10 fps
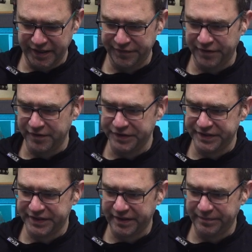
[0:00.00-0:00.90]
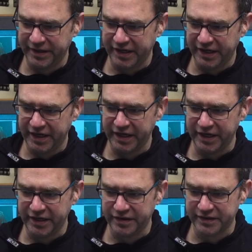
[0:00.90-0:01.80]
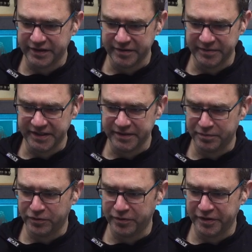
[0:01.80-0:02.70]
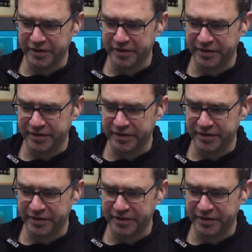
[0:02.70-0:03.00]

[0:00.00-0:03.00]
if there is something here that's gonna be supported